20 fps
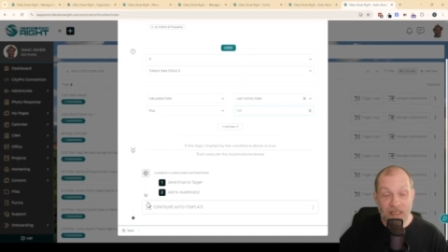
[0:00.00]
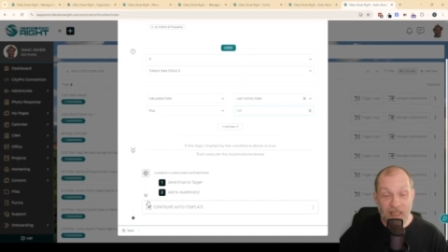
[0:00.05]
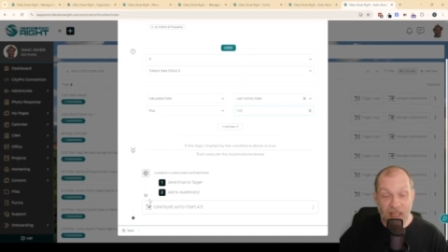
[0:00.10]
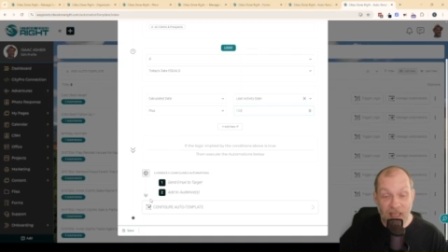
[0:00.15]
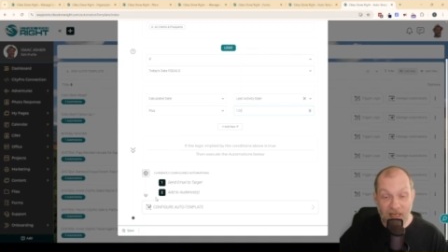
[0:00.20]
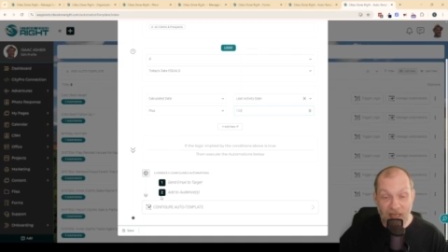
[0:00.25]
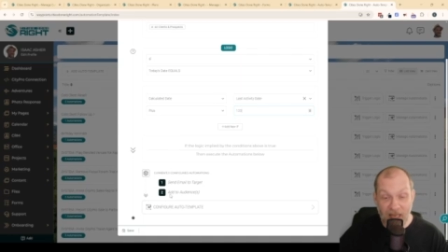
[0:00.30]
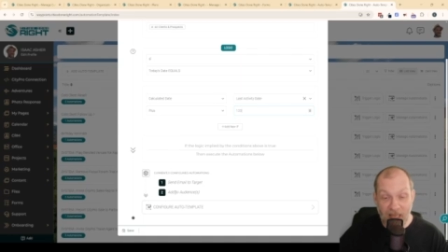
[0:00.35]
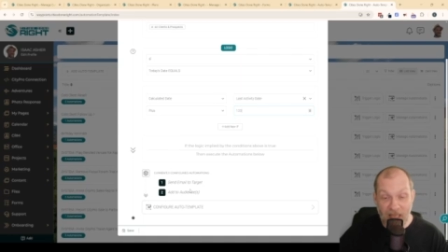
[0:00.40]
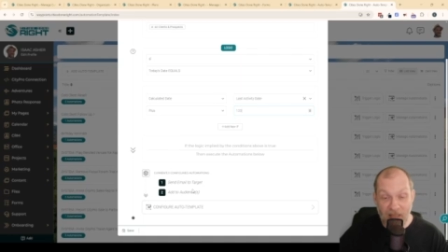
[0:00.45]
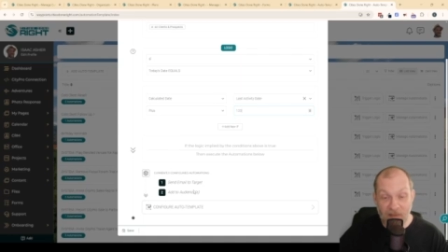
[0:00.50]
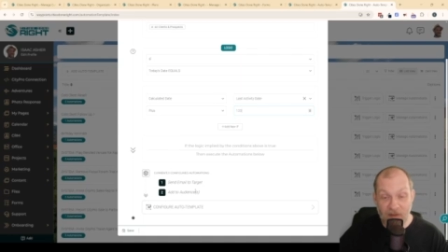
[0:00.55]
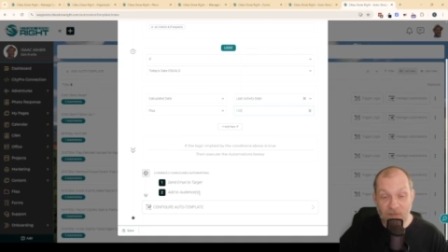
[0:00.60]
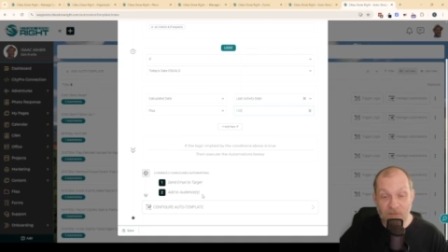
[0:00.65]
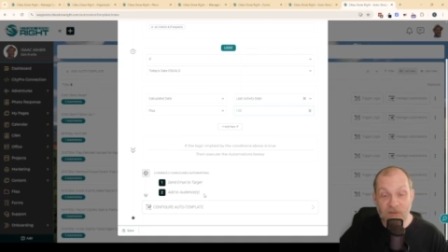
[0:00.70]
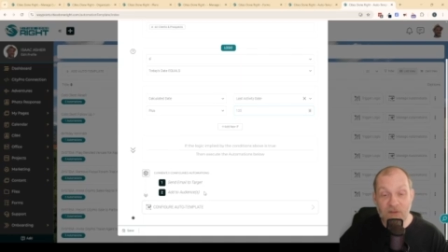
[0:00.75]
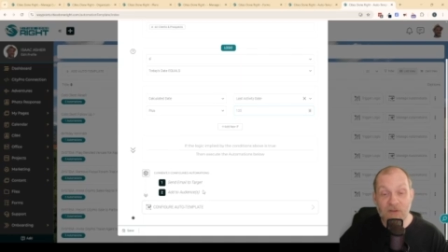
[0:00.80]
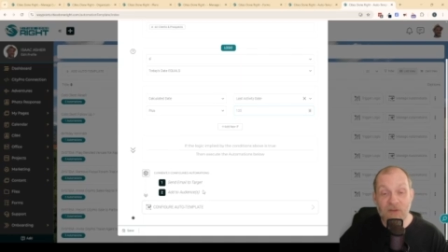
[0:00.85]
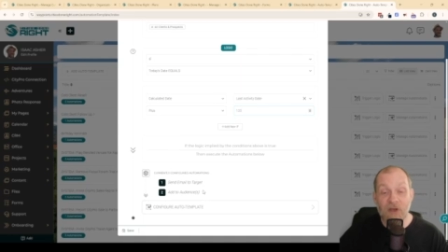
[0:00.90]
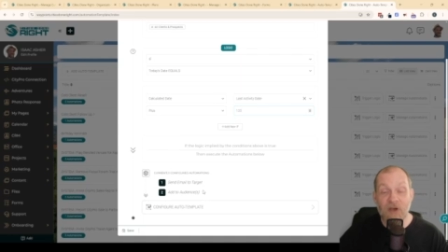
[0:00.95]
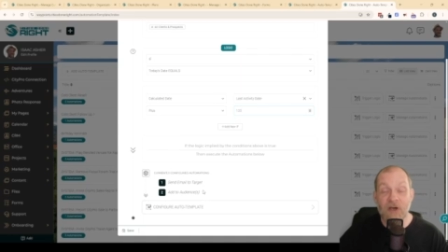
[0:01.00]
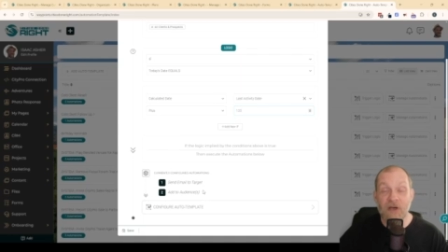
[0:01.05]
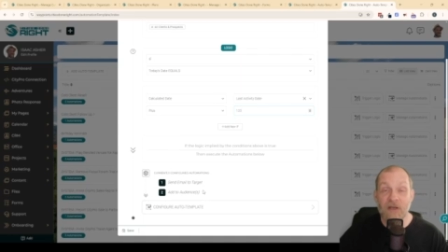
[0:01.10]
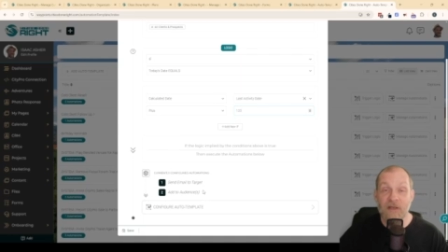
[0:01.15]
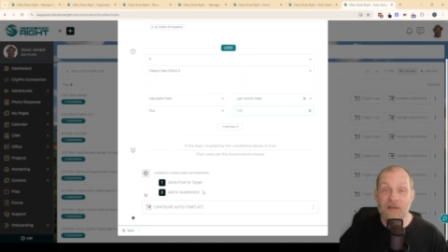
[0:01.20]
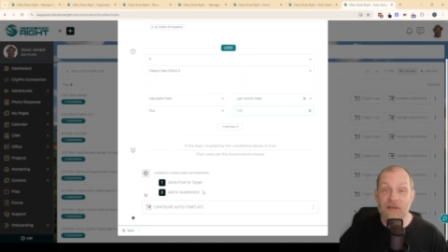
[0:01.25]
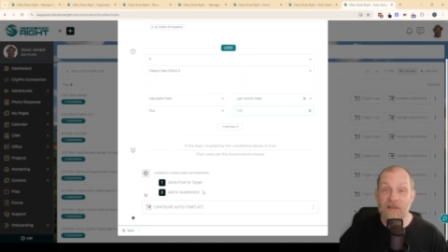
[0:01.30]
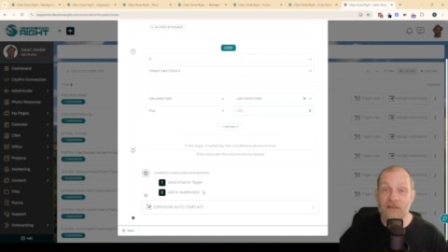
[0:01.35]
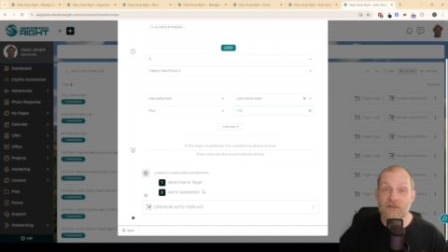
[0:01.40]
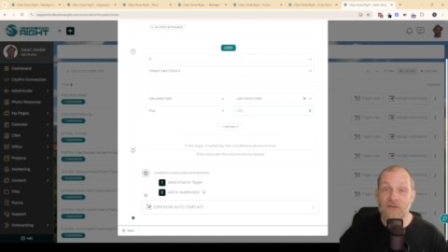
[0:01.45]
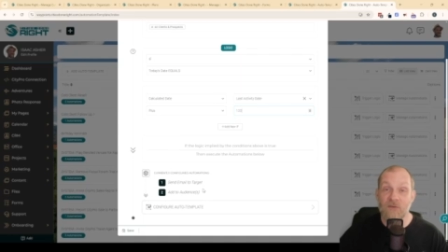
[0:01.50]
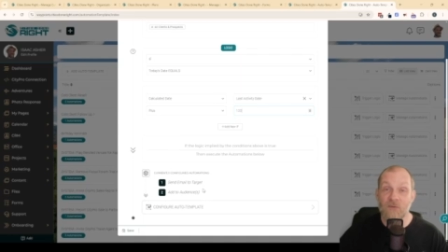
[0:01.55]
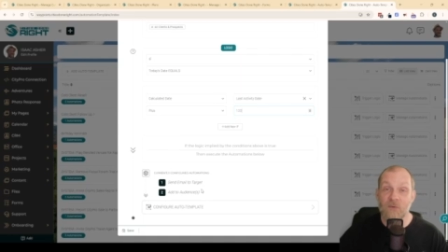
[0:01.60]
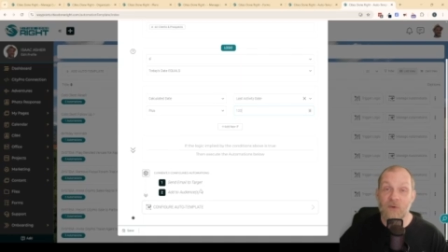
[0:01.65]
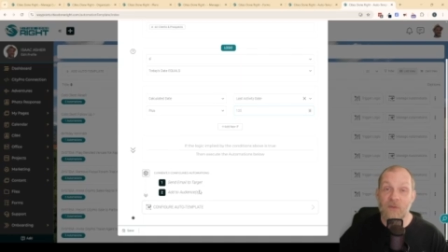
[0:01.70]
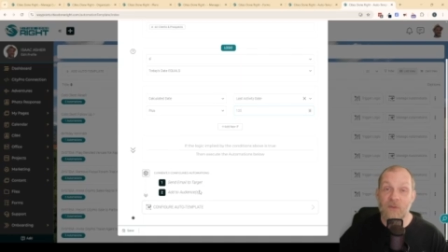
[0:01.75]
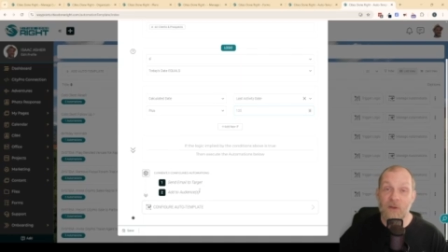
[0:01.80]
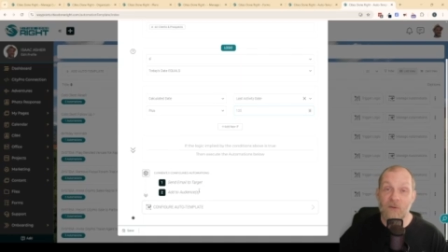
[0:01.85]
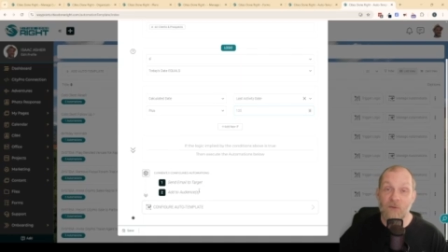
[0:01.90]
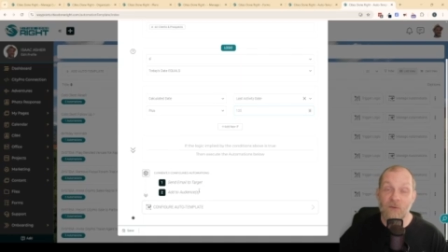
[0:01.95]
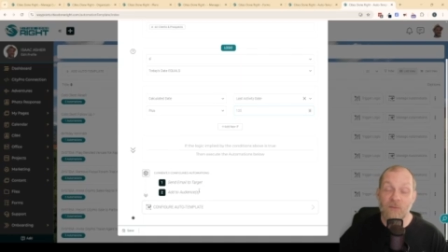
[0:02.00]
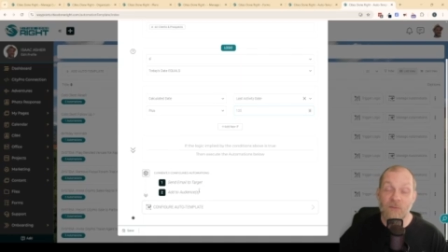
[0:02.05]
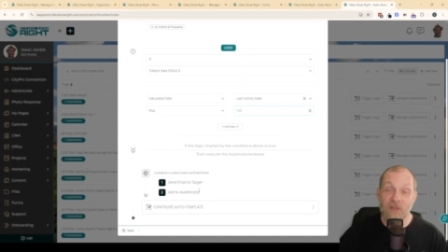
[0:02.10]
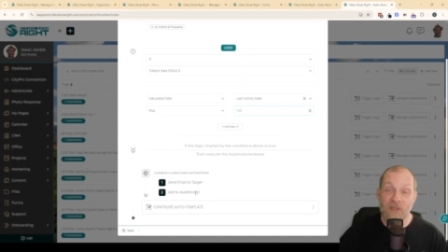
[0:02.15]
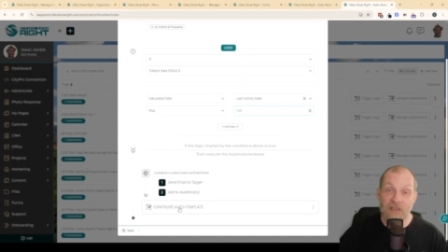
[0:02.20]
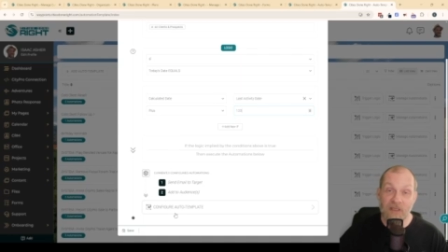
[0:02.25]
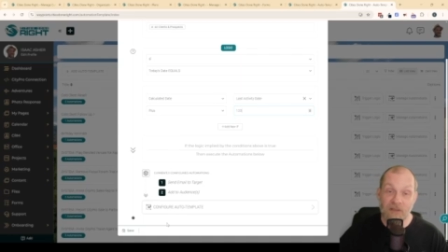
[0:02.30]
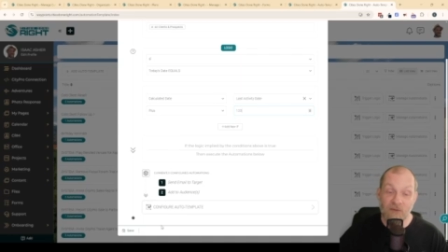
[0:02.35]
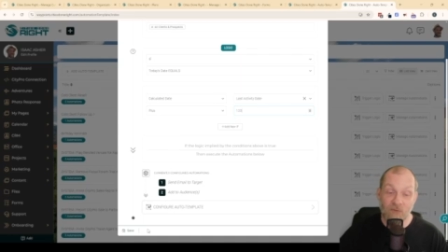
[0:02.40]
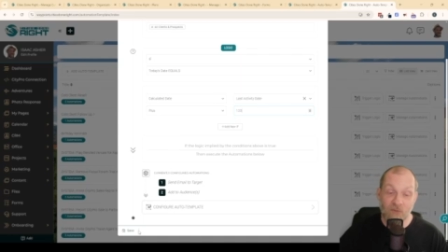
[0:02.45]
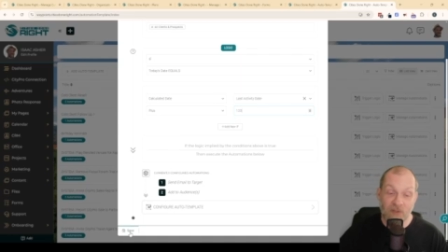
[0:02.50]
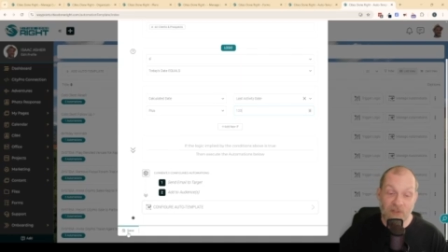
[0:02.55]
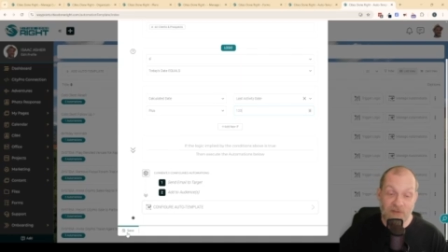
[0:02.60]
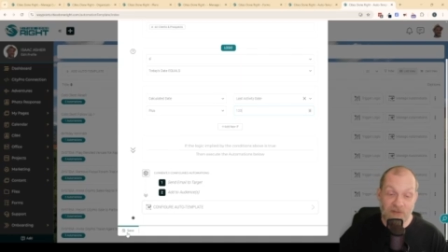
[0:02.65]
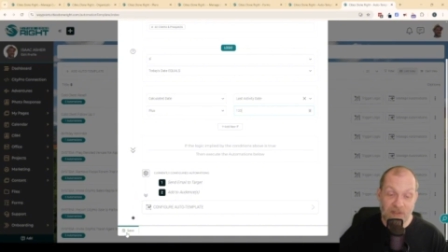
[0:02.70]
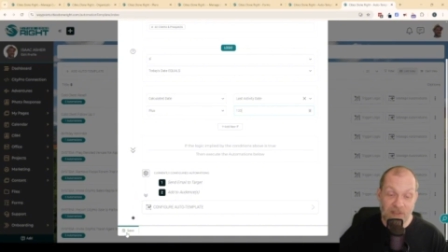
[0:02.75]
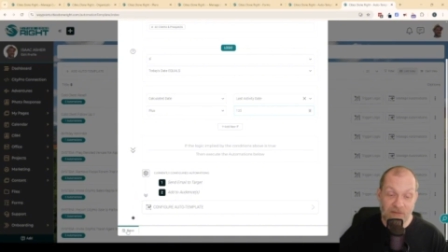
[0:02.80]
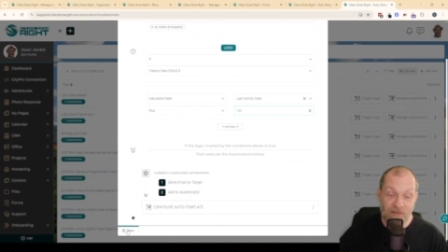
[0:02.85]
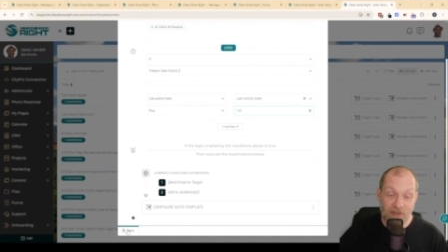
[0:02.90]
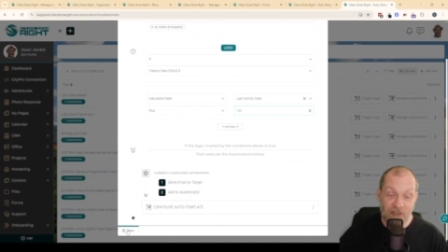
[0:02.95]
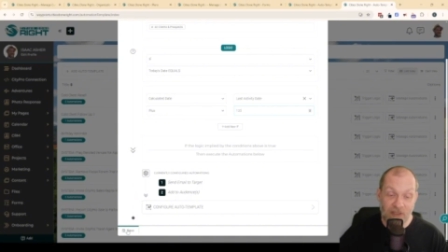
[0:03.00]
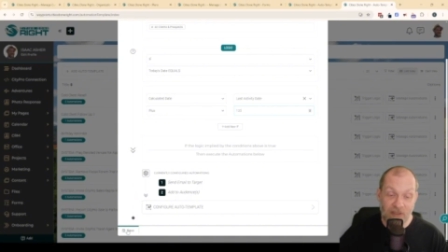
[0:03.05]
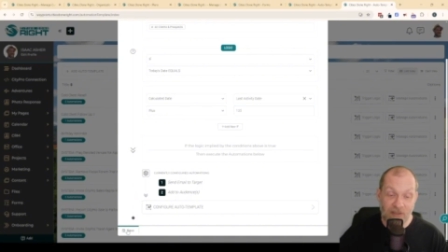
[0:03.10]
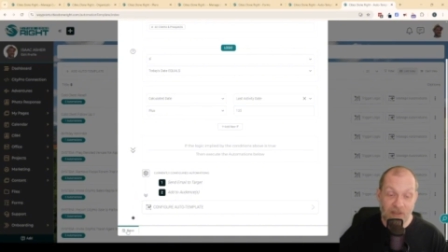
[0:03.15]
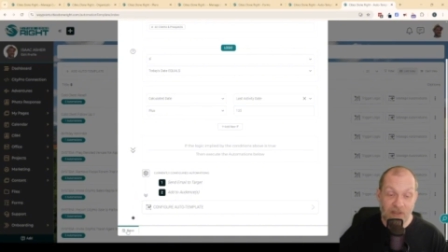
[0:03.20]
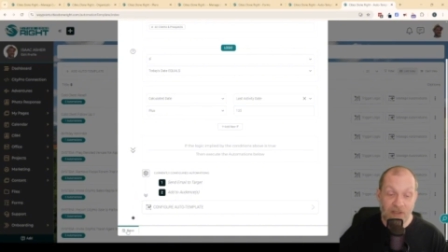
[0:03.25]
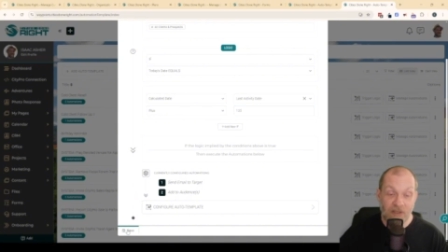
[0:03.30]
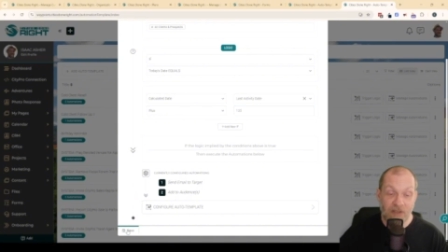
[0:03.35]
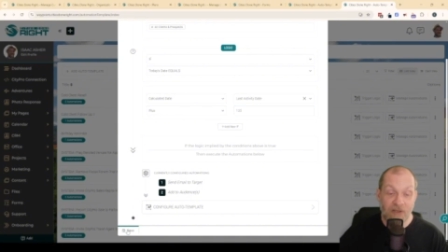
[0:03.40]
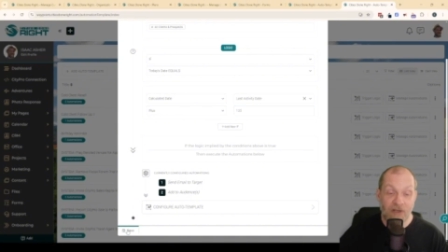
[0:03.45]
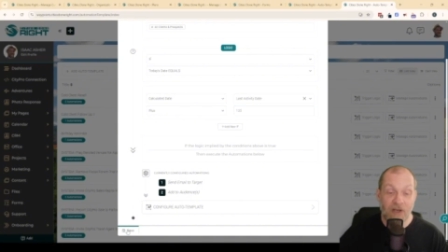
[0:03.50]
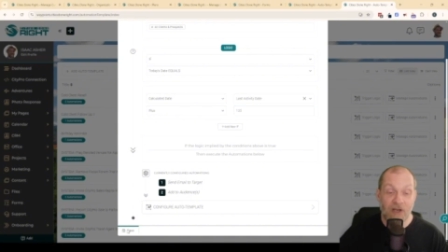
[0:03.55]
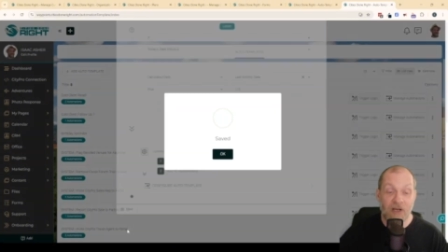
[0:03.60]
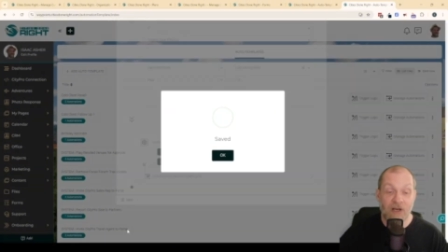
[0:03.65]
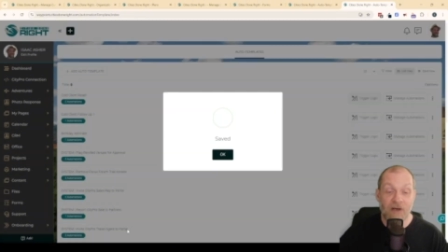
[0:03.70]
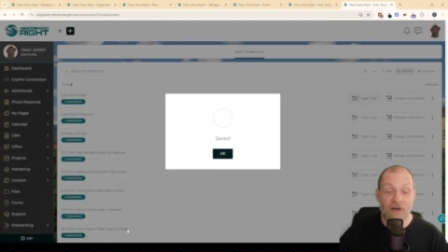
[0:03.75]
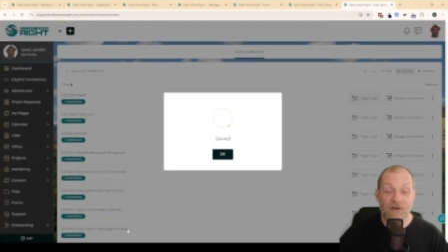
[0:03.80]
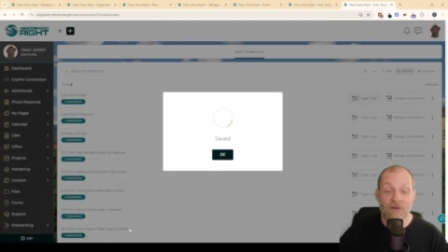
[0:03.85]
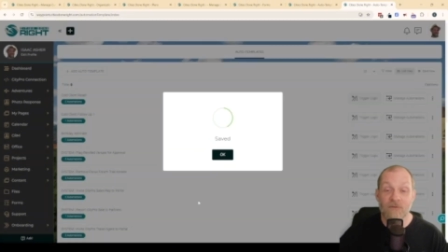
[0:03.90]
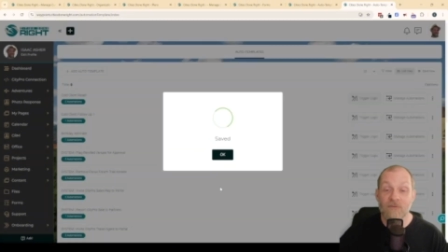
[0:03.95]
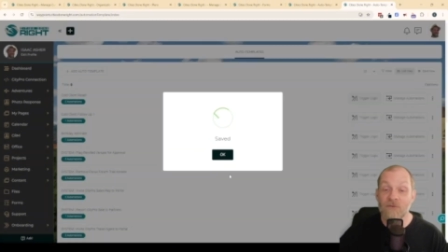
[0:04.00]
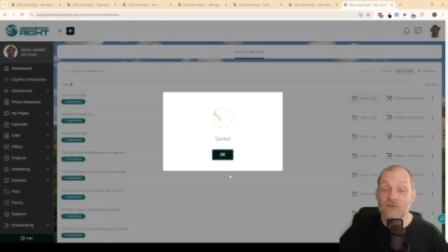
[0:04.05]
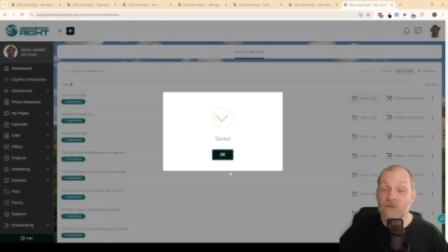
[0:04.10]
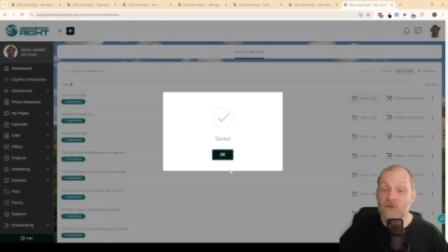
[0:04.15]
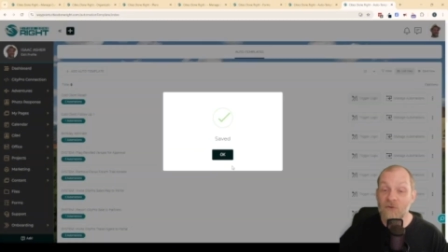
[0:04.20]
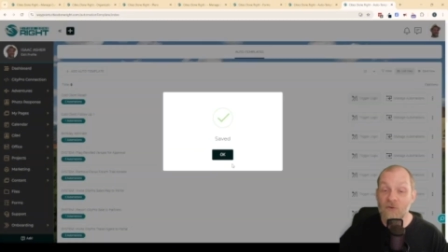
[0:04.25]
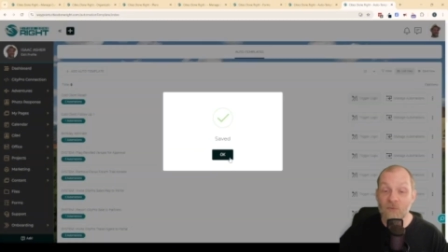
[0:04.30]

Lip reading: and add them to the audience where they will begin receiving our new